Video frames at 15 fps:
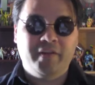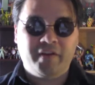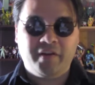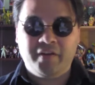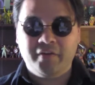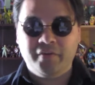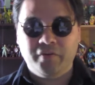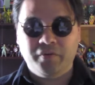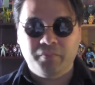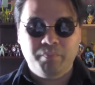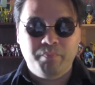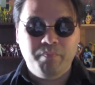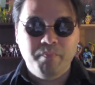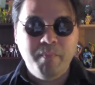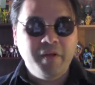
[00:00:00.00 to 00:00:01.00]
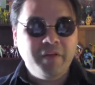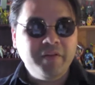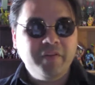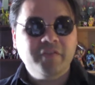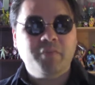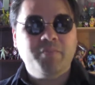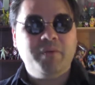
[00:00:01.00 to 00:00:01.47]
They could kill
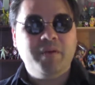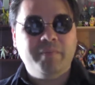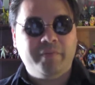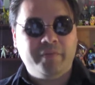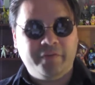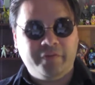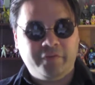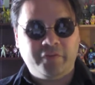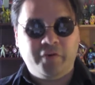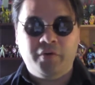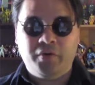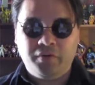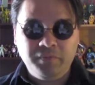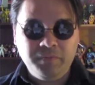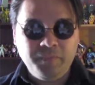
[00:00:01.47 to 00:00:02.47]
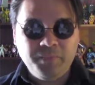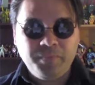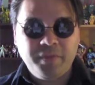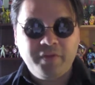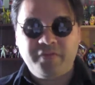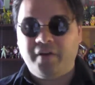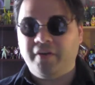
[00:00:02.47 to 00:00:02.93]
millions of people in Seoul,
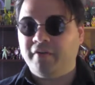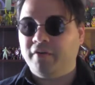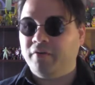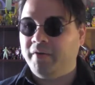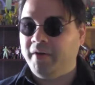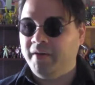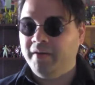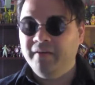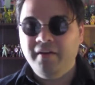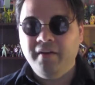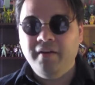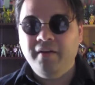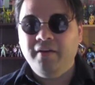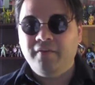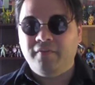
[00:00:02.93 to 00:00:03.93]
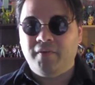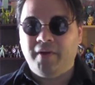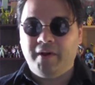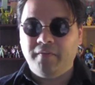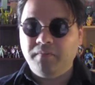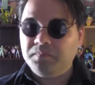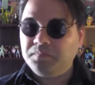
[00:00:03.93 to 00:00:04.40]
South Korea,
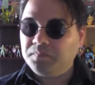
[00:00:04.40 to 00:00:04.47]
right?